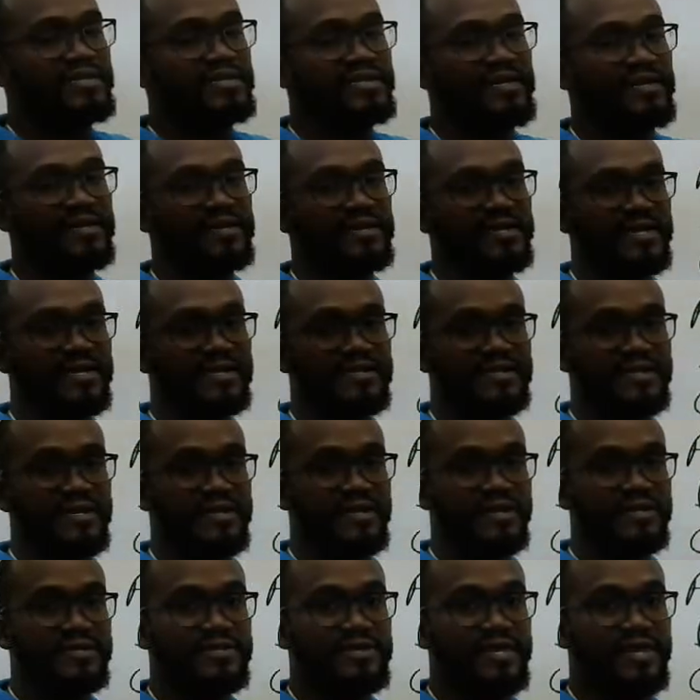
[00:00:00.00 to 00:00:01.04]
than 10
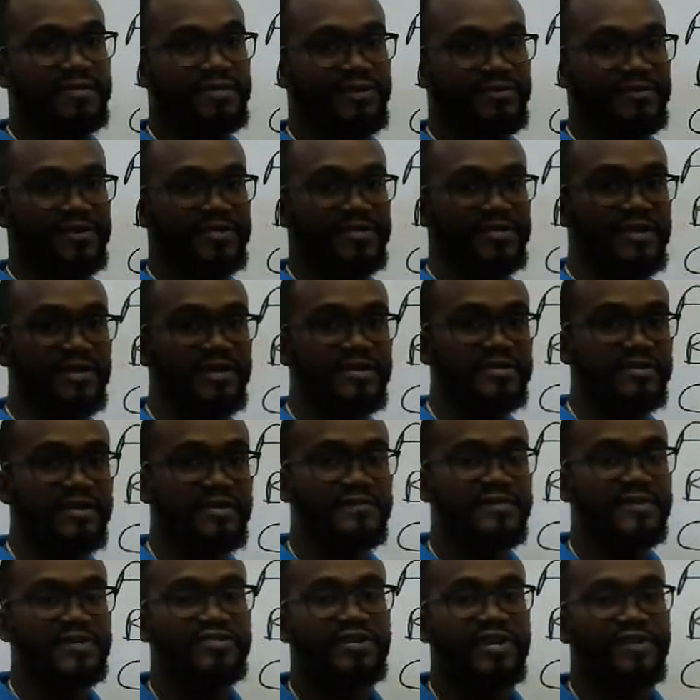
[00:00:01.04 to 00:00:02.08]
seconds as a result of
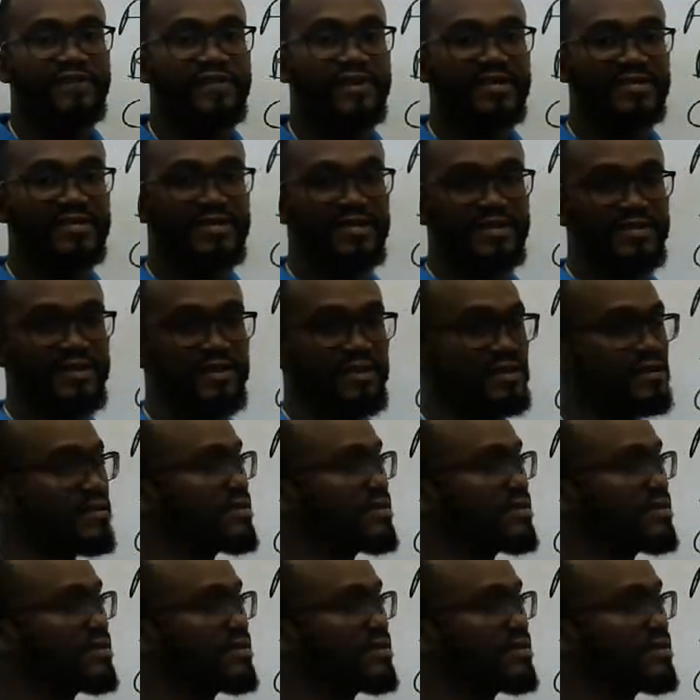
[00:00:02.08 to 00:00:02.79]
the traffic signal,